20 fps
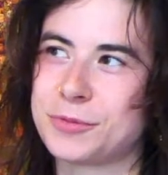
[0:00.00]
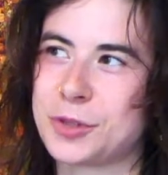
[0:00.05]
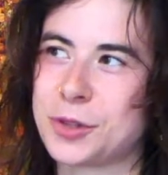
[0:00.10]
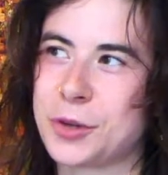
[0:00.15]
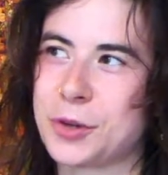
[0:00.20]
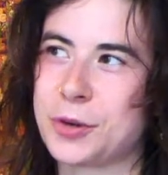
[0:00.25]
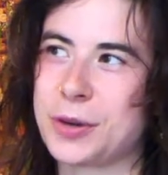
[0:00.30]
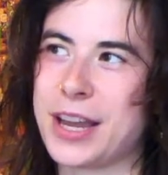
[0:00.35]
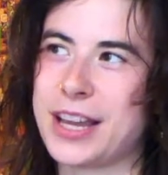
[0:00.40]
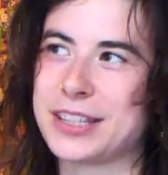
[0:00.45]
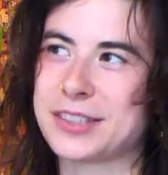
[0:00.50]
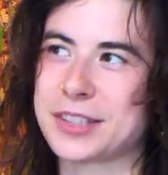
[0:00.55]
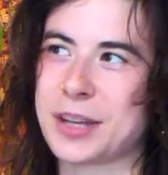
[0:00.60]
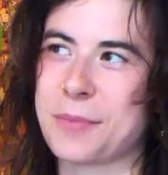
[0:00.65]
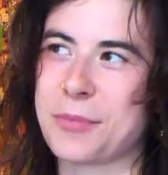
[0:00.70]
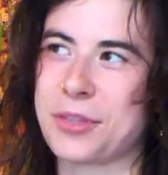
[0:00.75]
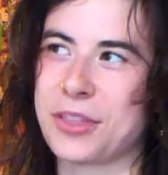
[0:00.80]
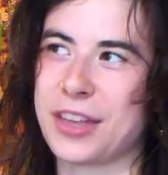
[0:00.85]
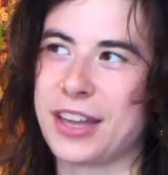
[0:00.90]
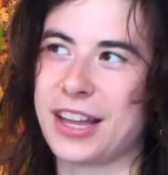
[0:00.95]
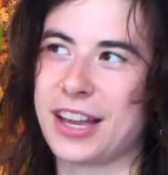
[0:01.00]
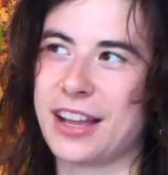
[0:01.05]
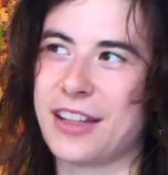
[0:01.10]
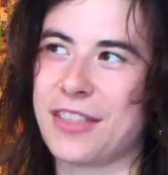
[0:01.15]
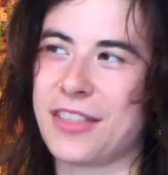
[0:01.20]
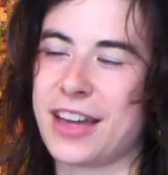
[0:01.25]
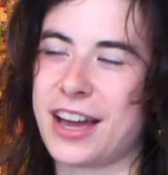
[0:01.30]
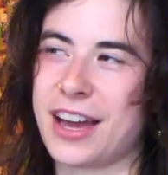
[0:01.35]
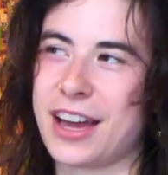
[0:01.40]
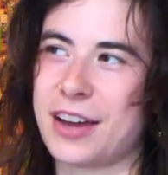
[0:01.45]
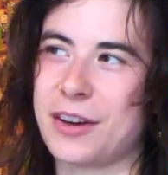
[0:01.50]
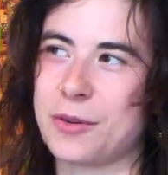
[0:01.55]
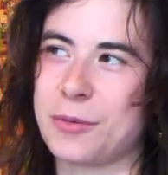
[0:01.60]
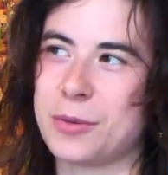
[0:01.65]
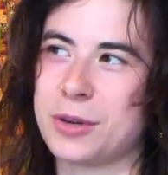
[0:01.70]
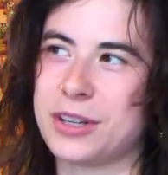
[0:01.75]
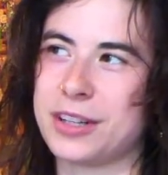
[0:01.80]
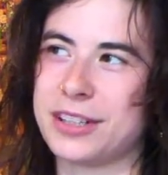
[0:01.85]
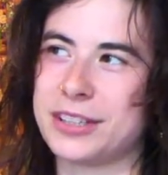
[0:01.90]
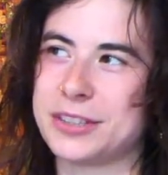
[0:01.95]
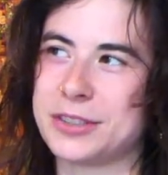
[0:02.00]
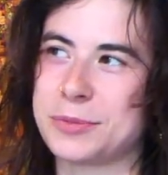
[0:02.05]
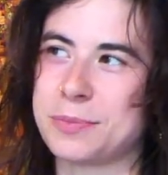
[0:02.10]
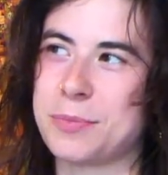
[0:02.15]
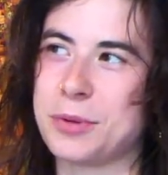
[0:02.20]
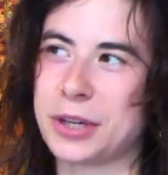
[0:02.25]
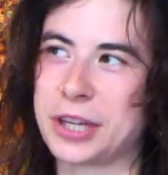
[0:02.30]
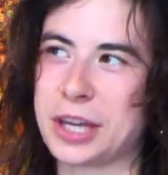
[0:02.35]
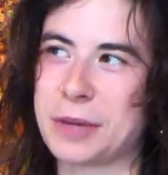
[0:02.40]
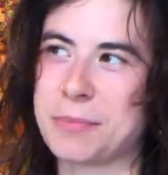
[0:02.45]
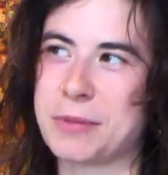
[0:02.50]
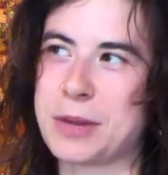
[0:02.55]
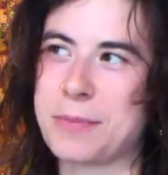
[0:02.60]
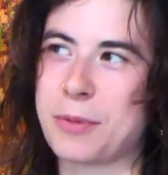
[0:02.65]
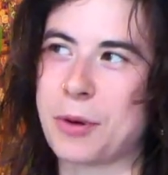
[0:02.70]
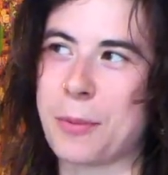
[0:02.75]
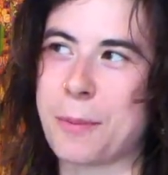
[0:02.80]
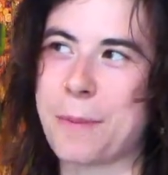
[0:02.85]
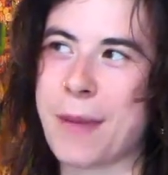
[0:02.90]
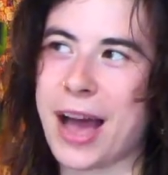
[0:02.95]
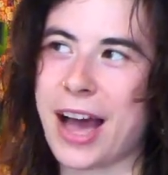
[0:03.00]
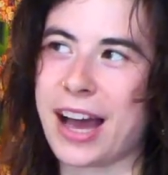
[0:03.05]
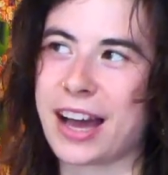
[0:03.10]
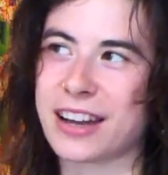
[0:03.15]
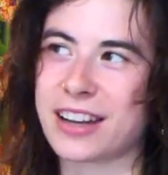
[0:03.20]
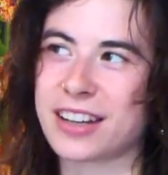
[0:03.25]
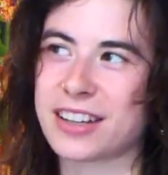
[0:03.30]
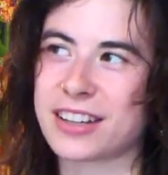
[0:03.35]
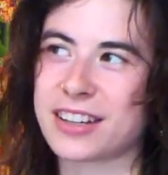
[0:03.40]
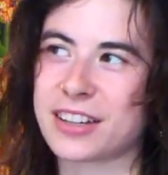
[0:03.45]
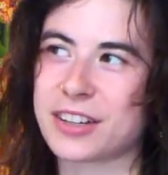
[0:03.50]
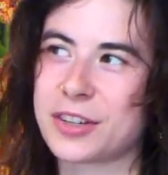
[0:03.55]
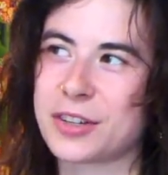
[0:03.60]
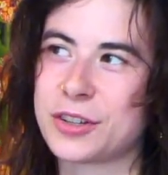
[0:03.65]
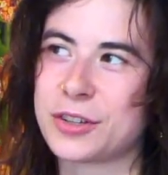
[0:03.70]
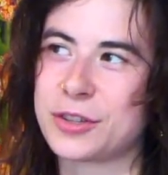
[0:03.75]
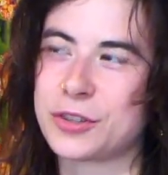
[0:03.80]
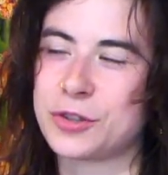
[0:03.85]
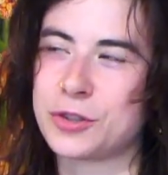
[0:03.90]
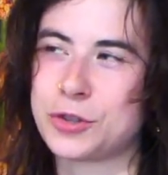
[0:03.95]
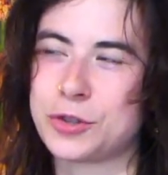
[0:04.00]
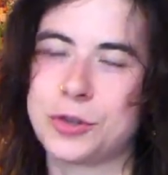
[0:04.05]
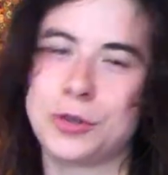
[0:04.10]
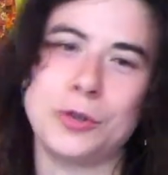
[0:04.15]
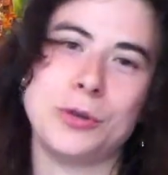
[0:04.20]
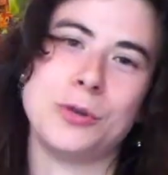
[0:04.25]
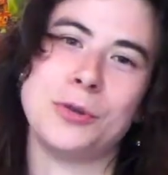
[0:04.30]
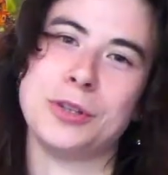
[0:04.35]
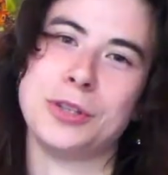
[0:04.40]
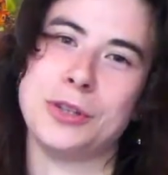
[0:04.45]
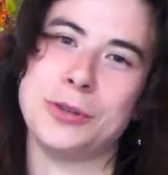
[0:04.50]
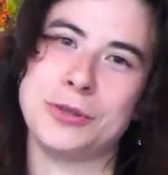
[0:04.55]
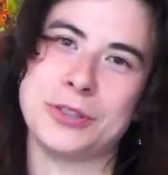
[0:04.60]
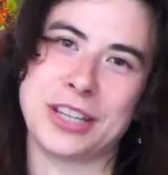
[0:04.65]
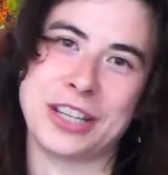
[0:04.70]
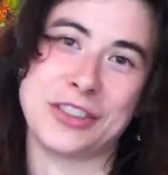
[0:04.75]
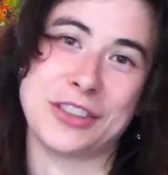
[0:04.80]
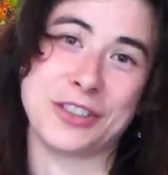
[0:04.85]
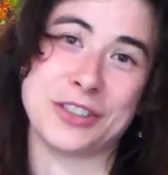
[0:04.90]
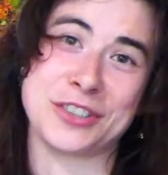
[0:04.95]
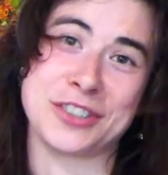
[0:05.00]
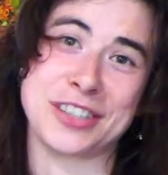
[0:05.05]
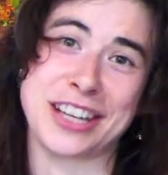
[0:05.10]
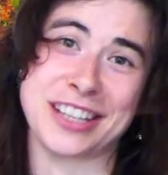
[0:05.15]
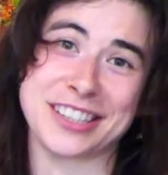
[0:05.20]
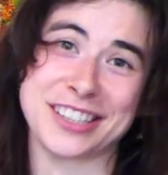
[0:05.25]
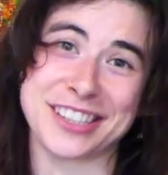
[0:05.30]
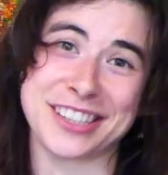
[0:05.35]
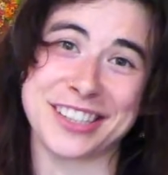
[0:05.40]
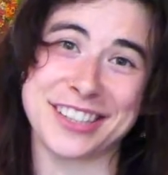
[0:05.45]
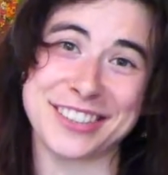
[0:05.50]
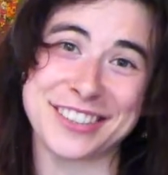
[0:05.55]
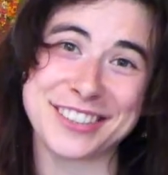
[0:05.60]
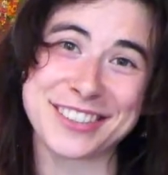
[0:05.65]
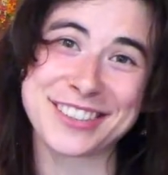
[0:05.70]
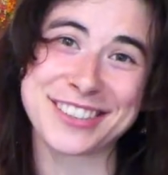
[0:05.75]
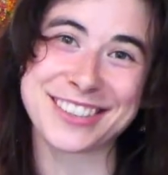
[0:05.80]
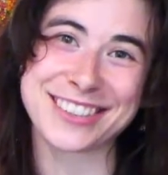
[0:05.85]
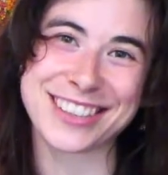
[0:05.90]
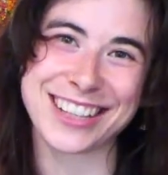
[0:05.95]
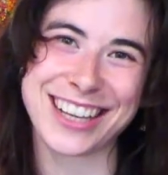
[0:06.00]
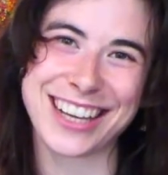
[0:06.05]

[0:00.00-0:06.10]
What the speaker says: create something that was bringing people back to using their senses.